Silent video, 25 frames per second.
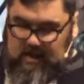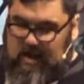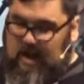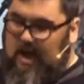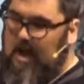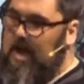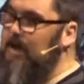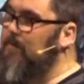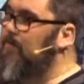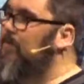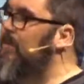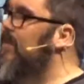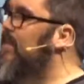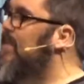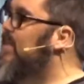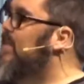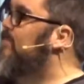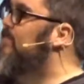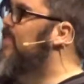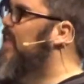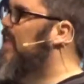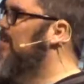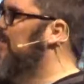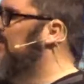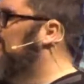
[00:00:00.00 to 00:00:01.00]
I believe
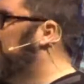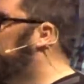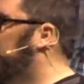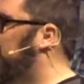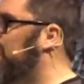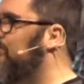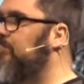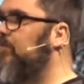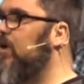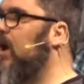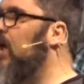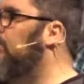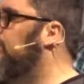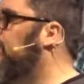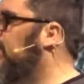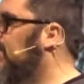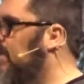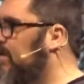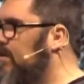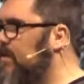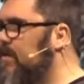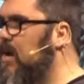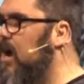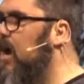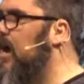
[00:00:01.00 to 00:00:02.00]
that probably
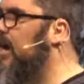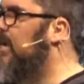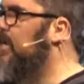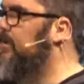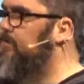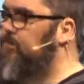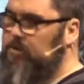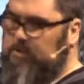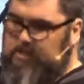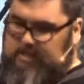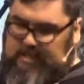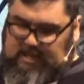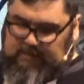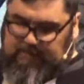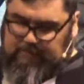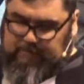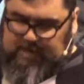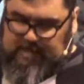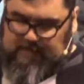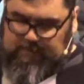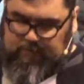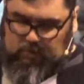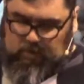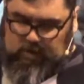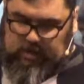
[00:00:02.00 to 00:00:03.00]
90% of
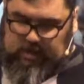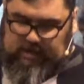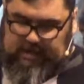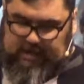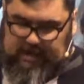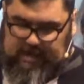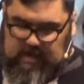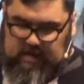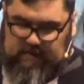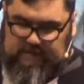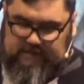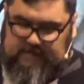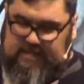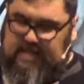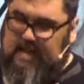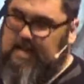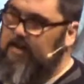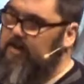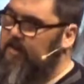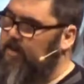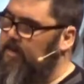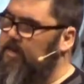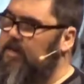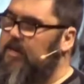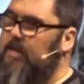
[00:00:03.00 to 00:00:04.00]
people can get out of
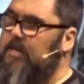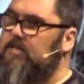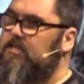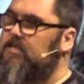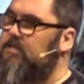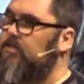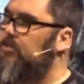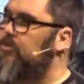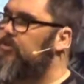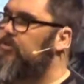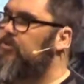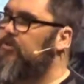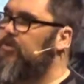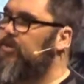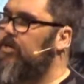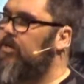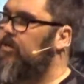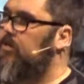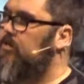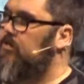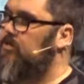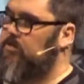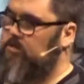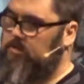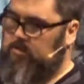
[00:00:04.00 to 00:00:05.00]
debt in less than 2
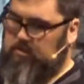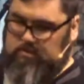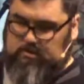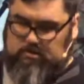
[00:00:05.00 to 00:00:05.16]
years.